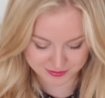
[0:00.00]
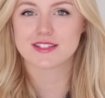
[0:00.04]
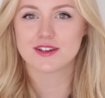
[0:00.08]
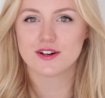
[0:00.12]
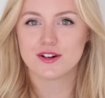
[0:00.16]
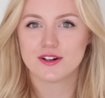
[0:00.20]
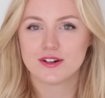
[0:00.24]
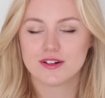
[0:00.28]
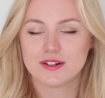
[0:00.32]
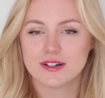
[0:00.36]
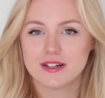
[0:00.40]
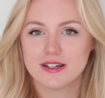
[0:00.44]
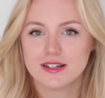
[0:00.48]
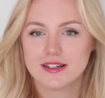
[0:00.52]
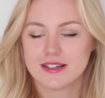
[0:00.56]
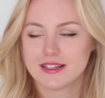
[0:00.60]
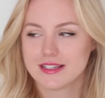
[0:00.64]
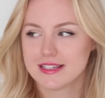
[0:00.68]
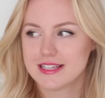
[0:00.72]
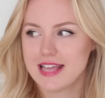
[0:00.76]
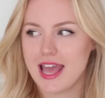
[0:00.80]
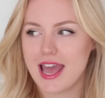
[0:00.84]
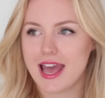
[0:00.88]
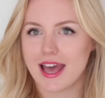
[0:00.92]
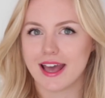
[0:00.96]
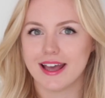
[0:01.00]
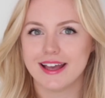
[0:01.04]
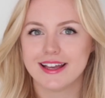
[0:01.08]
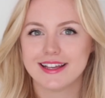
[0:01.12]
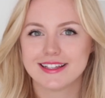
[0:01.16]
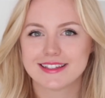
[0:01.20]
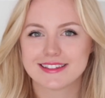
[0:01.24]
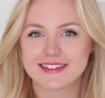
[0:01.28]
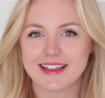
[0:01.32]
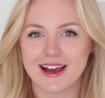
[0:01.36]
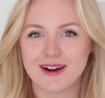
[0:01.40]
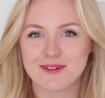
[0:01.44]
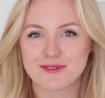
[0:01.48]
So
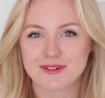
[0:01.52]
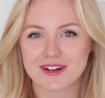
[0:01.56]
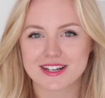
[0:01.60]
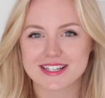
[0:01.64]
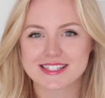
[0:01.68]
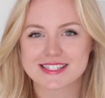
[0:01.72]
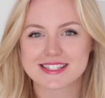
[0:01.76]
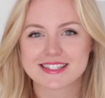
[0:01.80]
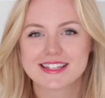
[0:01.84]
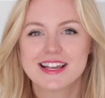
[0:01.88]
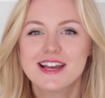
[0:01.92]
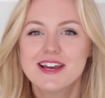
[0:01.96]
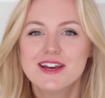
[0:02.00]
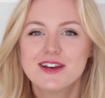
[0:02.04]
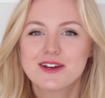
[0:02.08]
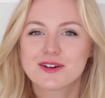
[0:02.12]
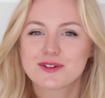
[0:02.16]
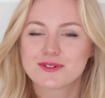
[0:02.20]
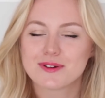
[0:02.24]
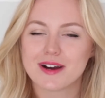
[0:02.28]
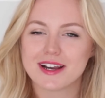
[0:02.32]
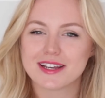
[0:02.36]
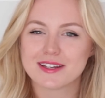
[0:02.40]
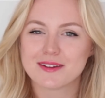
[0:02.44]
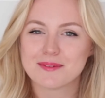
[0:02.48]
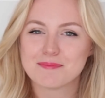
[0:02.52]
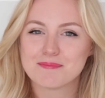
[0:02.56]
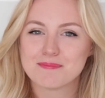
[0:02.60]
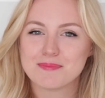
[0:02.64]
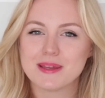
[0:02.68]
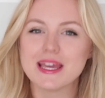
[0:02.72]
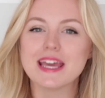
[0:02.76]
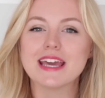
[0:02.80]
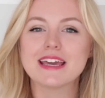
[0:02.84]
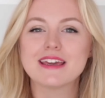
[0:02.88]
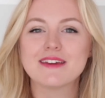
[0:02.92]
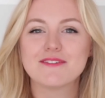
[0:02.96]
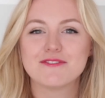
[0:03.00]
yeah, that was quite a
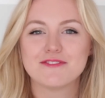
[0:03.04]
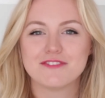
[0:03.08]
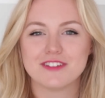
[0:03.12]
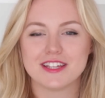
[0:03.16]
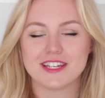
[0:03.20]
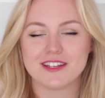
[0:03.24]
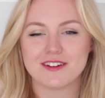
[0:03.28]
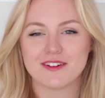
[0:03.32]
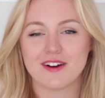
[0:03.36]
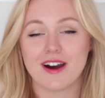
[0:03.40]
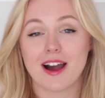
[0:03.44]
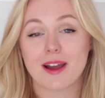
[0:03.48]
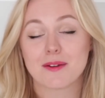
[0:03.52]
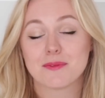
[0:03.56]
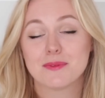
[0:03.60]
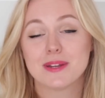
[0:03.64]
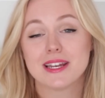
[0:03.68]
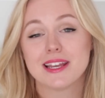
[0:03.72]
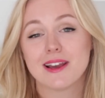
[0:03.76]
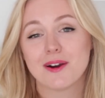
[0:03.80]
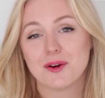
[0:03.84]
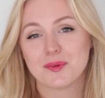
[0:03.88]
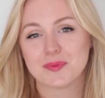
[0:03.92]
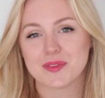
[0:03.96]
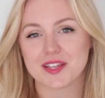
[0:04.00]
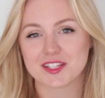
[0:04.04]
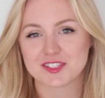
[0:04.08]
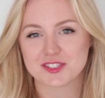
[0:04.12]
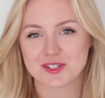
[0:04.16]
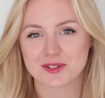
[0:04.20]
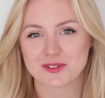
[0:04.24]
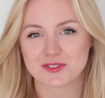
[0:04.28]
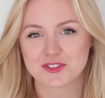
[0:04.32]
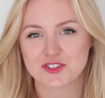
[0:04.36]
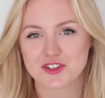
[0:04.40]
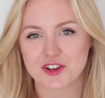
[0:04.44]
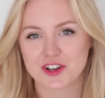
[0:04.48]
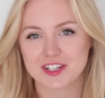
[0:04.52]
big video. I really hope that
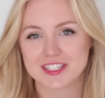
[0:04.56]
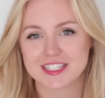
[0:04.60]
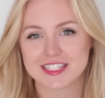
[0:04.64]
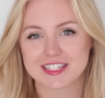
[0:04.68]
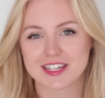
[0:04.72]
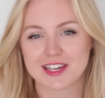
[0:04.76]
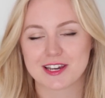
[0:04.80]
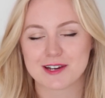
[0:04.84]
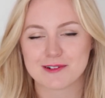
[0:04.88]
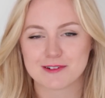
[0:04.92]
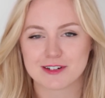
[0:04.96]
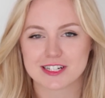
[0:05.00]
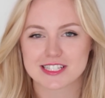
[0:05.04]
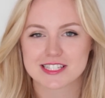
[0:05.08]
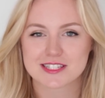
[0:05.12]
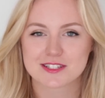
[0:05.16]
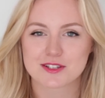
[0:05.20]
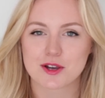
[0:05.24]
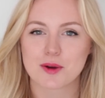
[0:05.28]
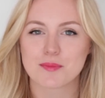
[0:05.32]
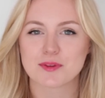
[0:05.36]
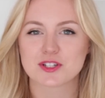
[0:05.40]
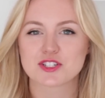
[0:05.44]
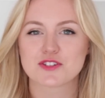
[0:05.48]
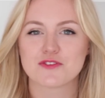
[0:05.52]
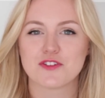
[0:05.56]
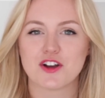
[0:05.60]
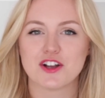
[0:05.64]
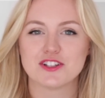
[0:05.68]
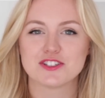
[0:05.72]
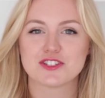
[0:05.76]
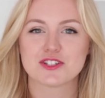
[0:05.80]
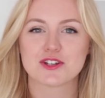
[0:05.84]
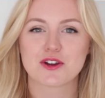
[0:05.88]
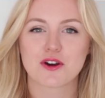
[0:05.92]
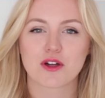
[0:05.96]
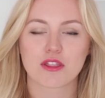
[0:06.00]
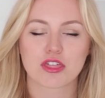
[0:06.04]
you enjoyed it. It was so much
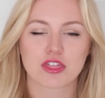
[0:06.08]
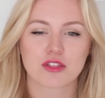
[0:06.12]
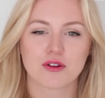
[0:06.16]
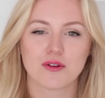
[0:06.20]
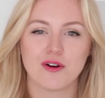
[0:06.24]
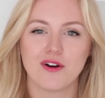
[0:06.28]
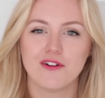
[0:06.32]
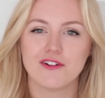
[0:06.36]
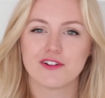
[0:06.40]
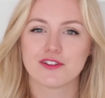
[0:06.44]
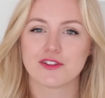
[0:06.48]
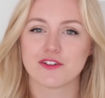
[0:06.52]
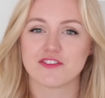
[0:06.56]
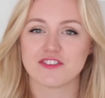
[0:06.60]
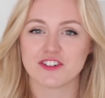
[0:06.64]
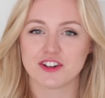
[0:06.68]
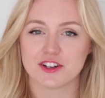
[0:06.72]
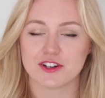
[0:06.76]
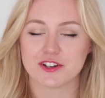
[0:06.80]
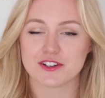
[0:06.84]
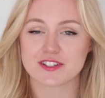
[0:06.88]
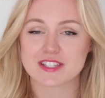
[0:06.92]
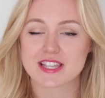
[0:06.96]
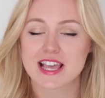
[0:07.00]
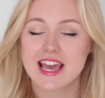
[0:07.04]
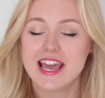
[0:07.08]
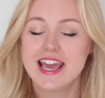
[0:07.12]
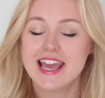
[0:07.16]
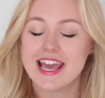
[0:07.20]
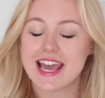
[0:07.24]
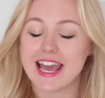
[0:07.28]
fun to go through all the photos.